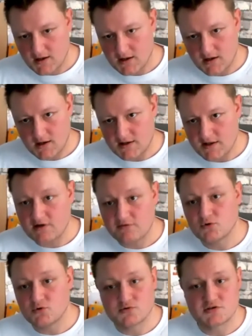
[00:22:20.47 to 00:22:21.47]
uh, and that
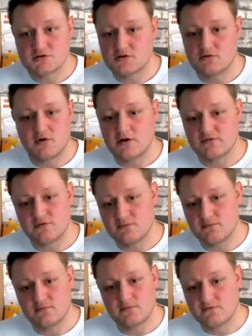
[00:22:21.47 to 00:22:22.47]
falls right
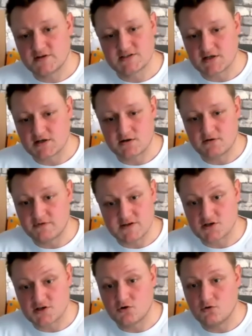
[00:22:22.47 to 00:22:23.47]
from phys-
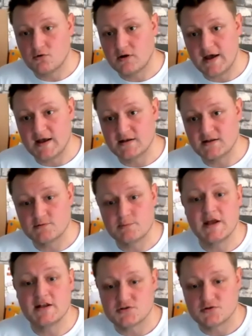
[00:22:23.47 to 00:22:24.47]
physical and
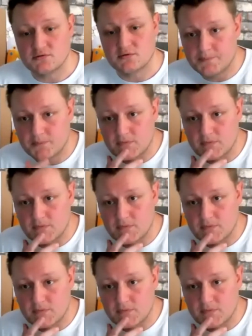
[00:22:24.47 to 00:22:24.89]
mental.